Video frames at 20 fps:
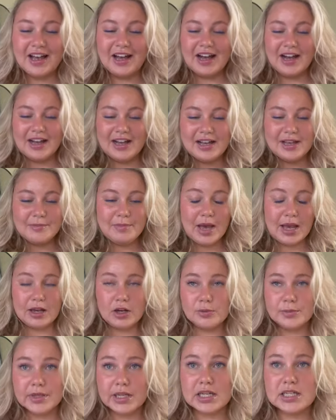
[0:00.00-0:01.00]
I
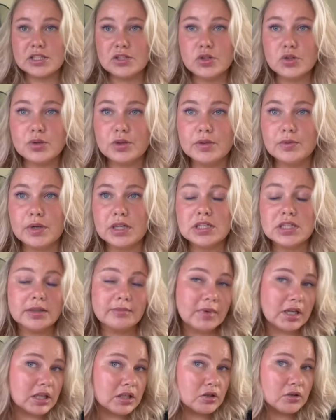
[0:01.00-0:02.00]
hope you guys enjoyed watching
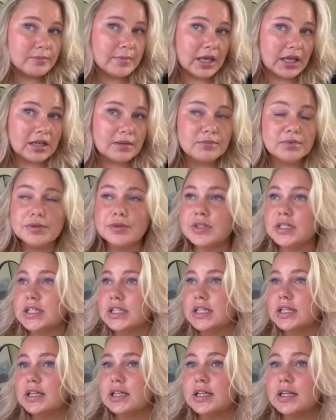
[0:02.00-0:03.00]
my little makeup
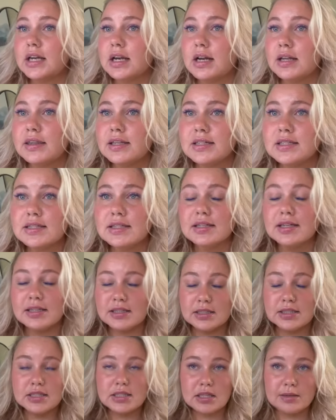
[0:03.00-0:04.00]
routine. This
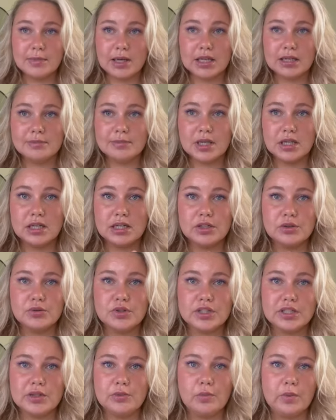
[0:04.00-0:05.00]
is the makeup that I
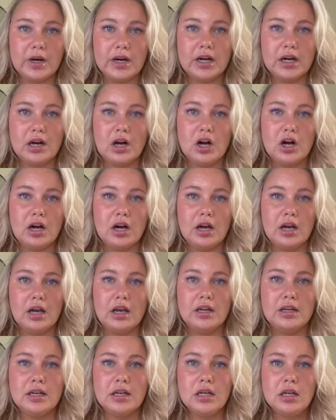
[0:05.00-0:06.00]
usually wear
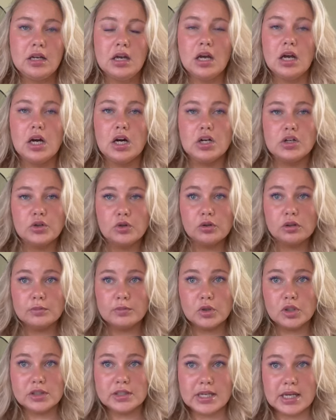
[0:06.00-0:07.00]
on a
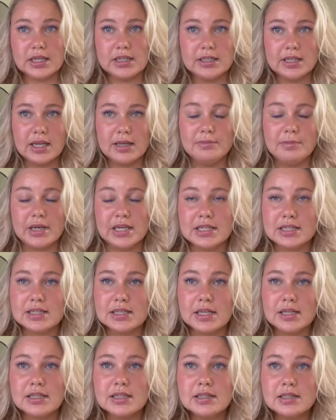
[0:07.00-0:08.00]
normal day-to-day
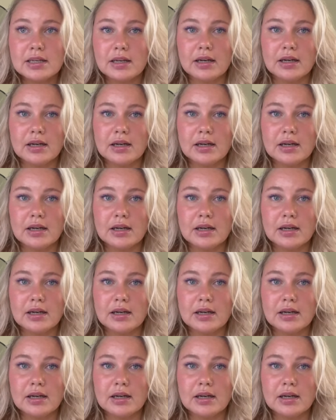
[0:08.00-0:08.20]
basis.